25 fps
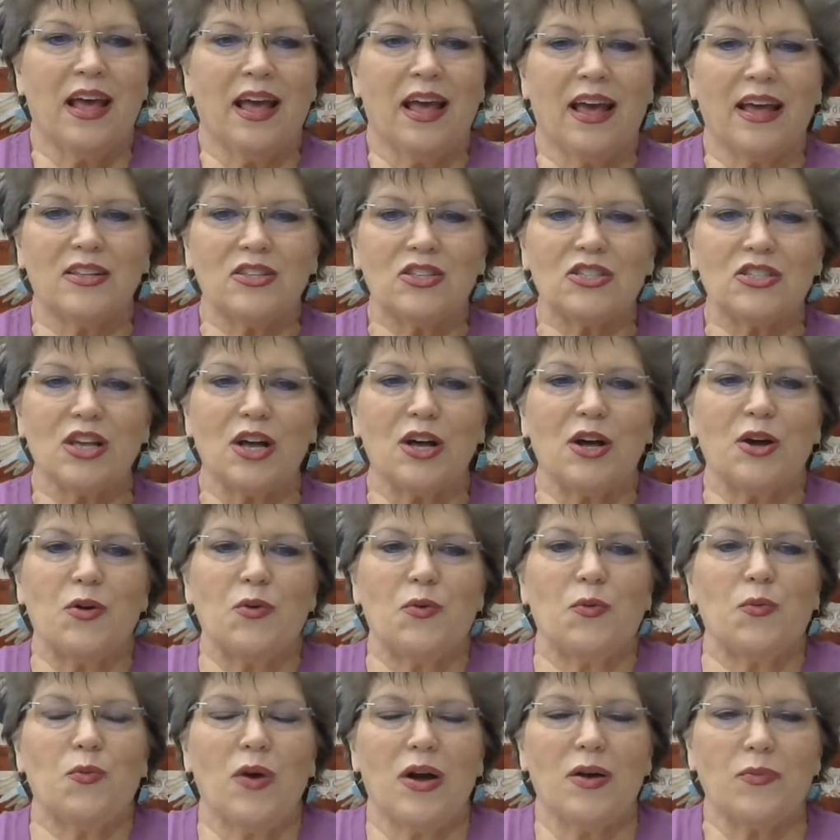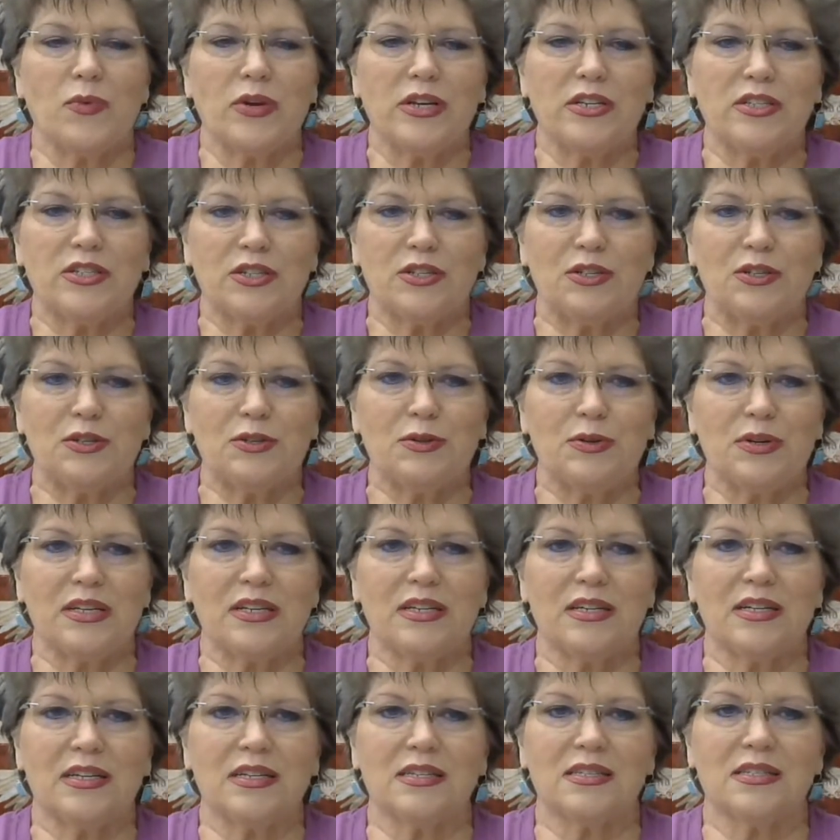And so, what we do
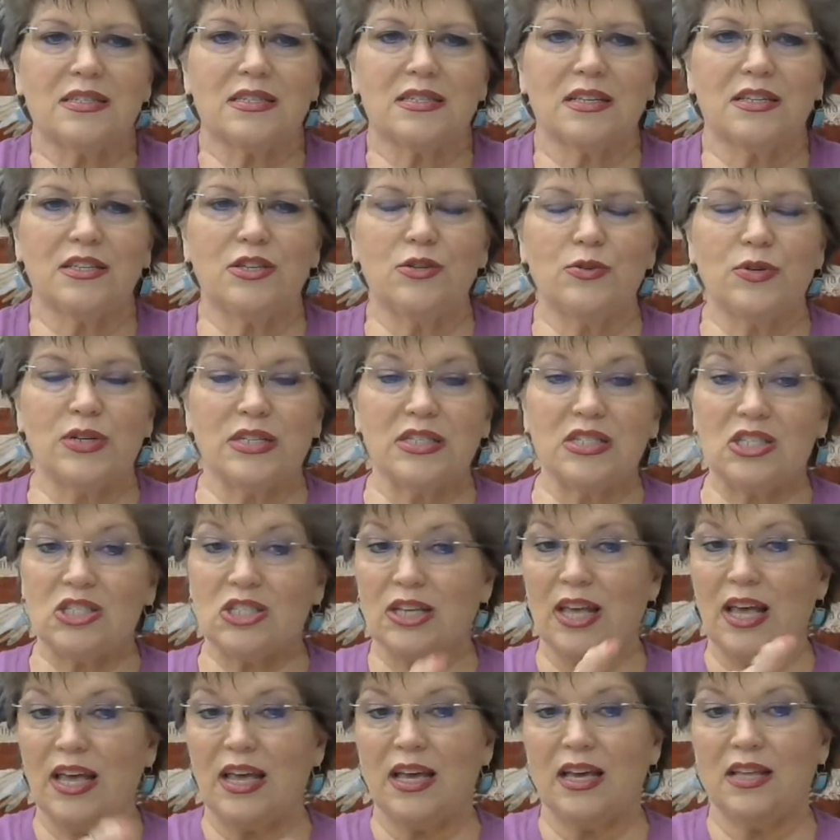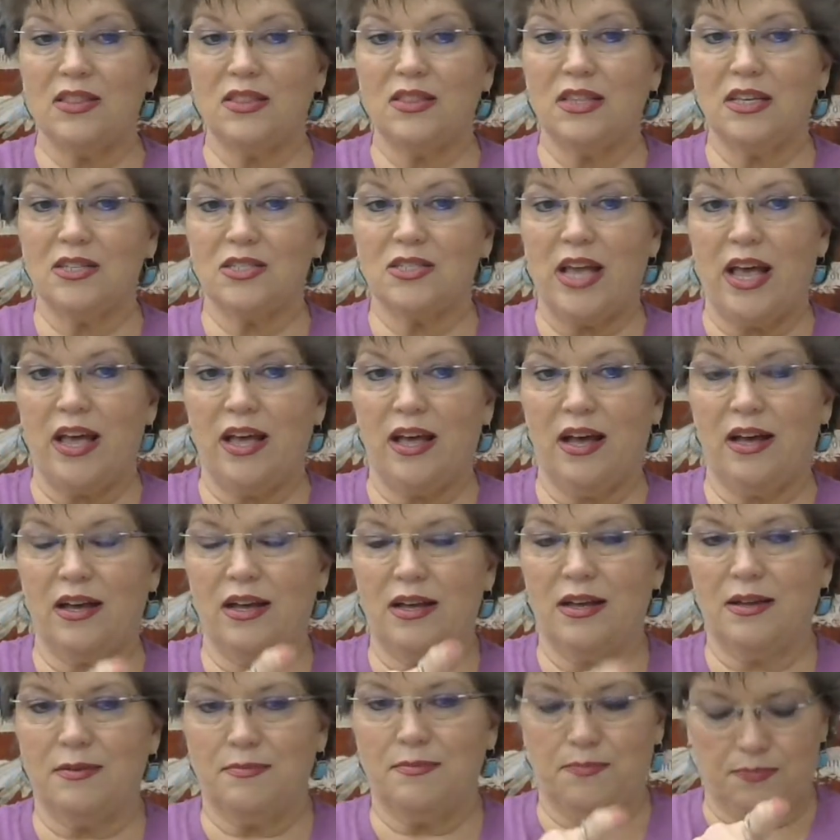is you can scan this,
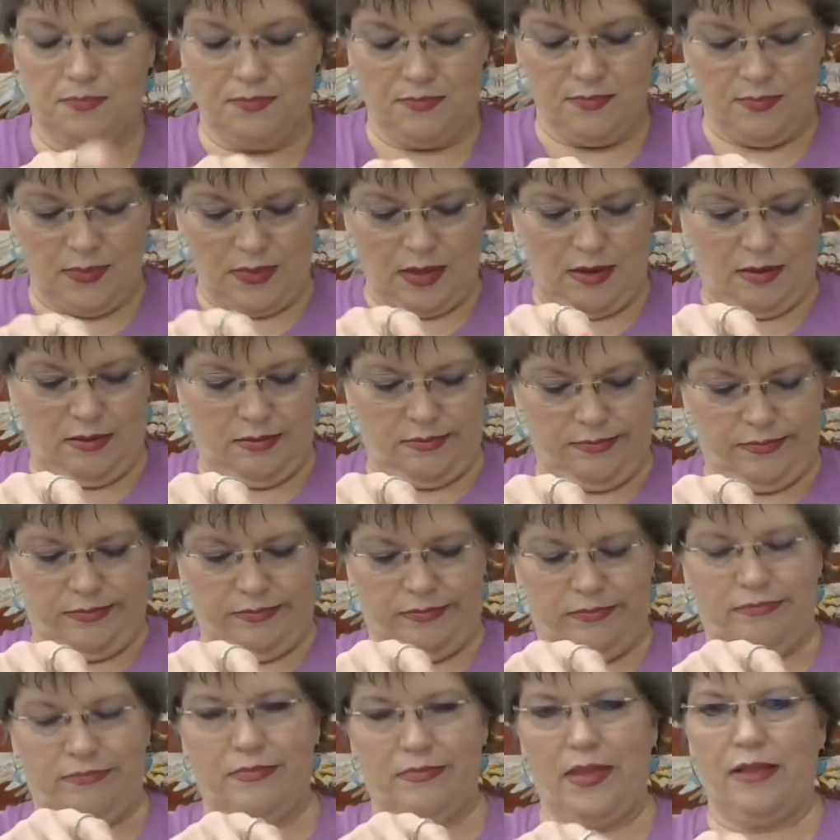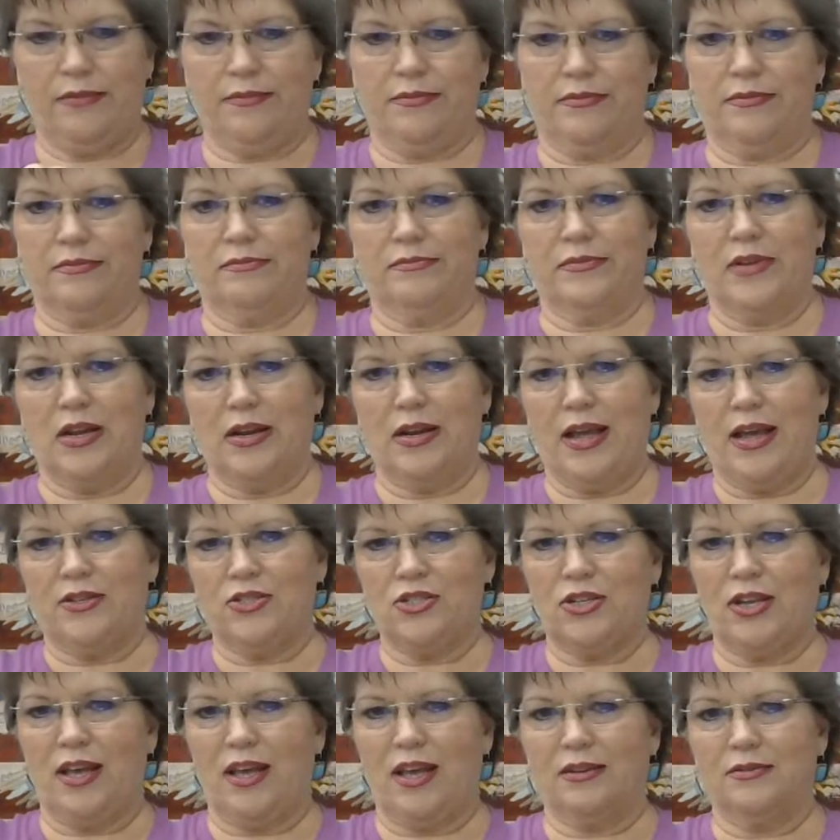not
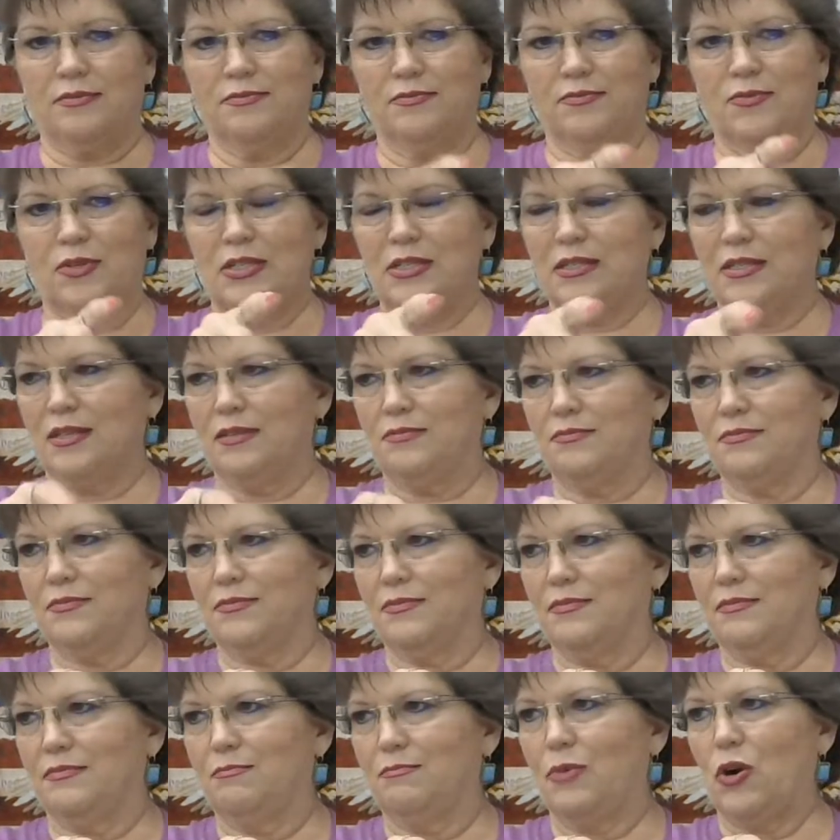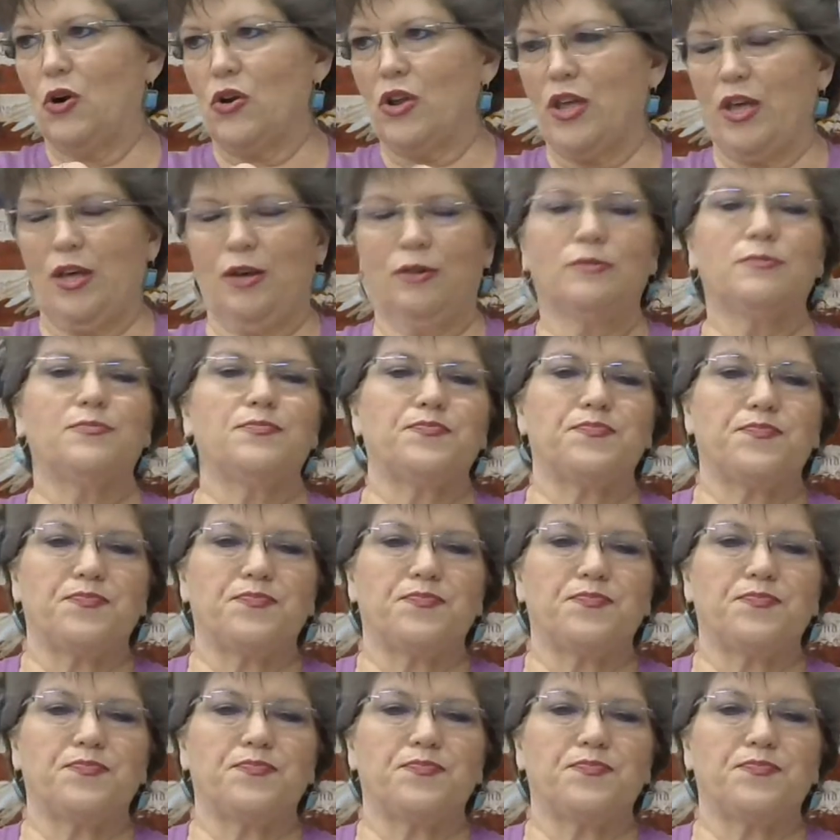hashtag, what is it? Barcode.